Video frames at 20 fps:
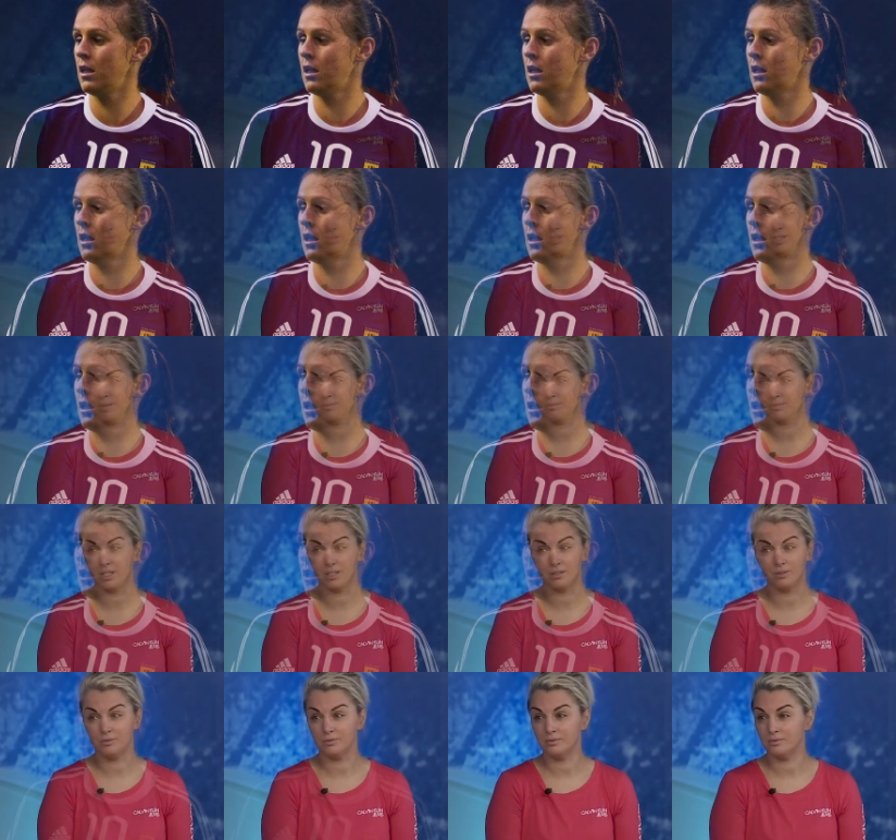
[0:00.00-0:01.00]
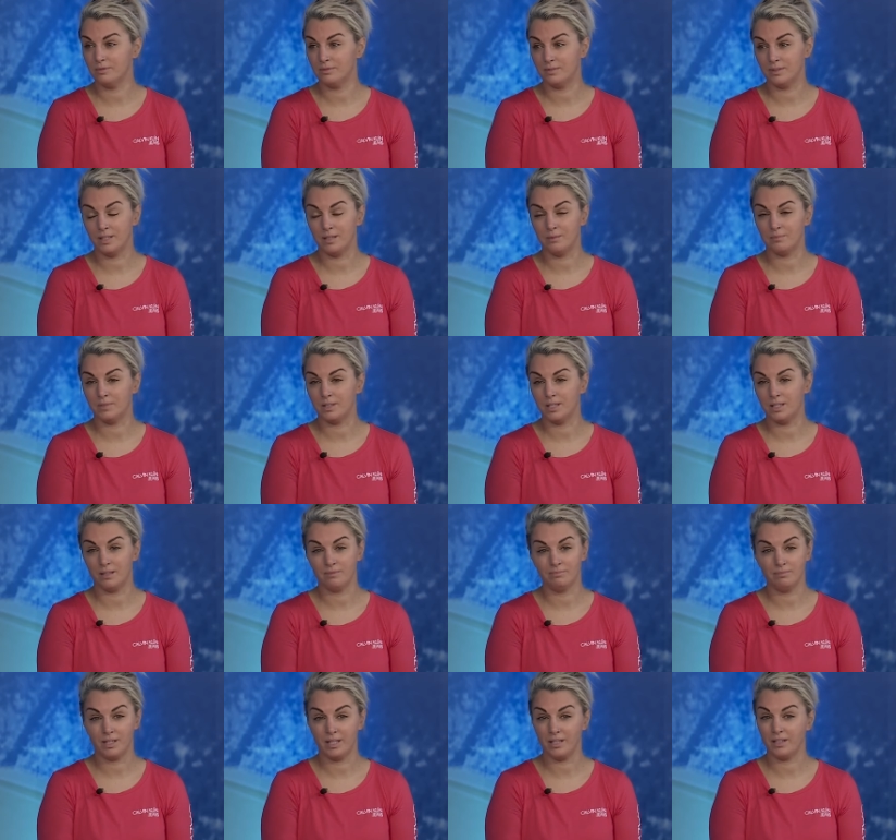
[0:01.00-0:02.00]
Kim Little,
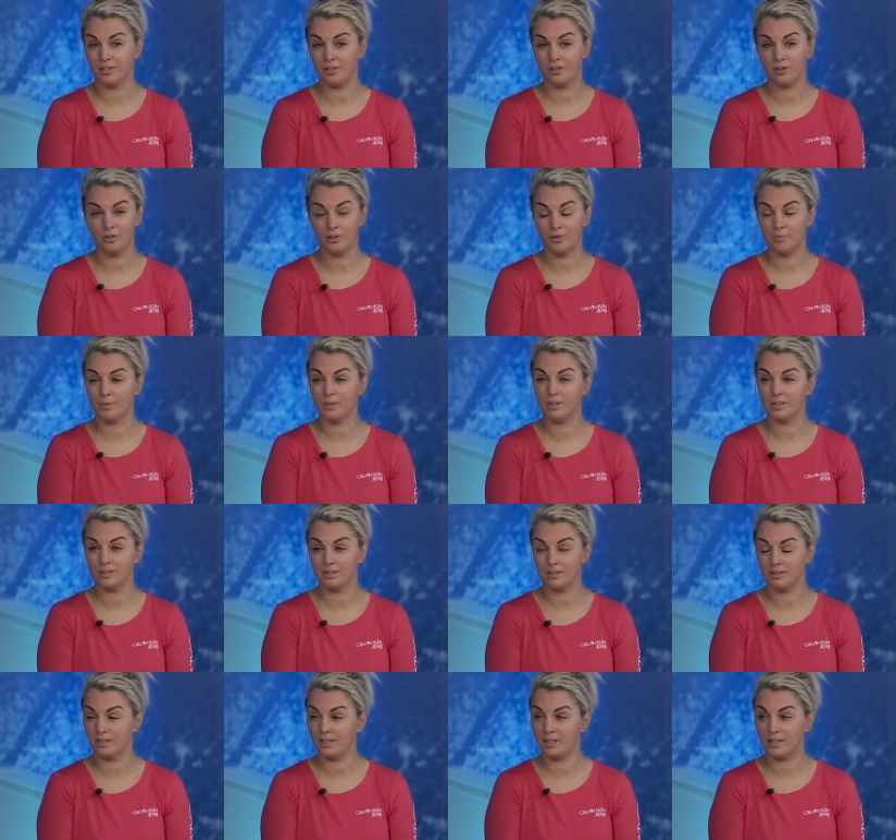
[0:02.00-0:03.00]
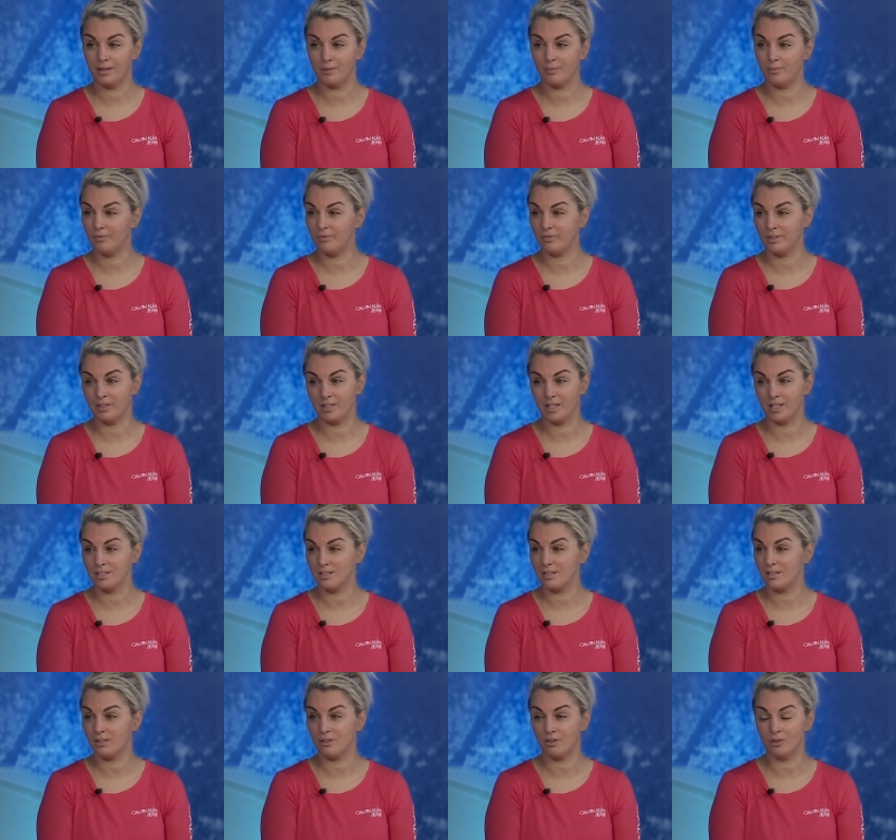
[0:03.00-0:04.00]
namely Erin Cuthbert,
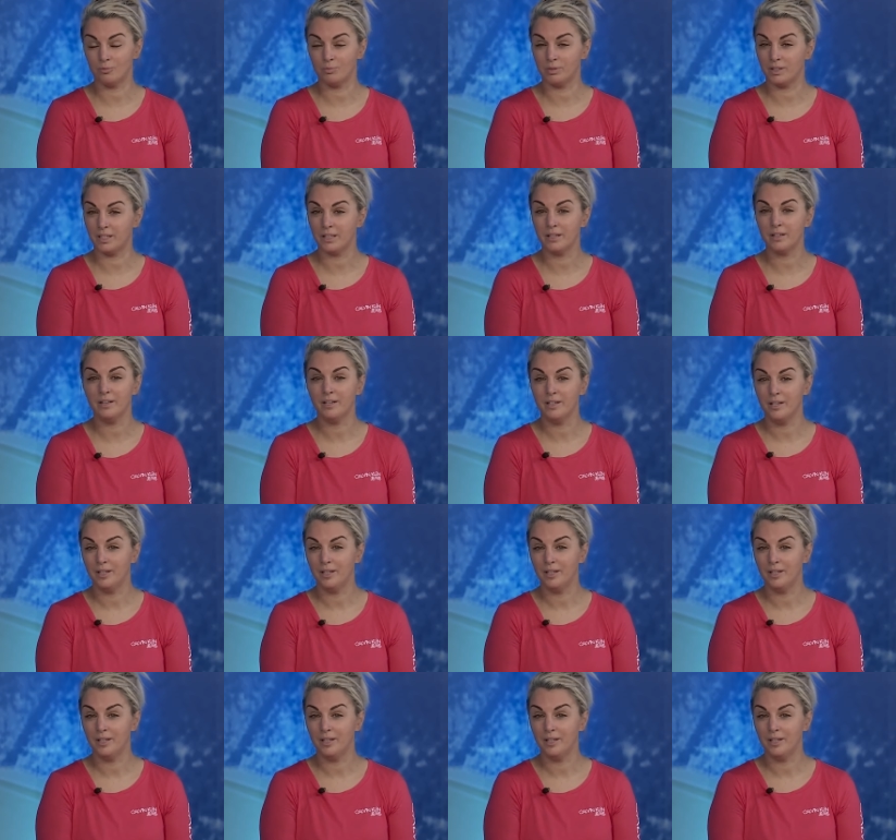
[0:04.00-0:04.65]
fantastic young player.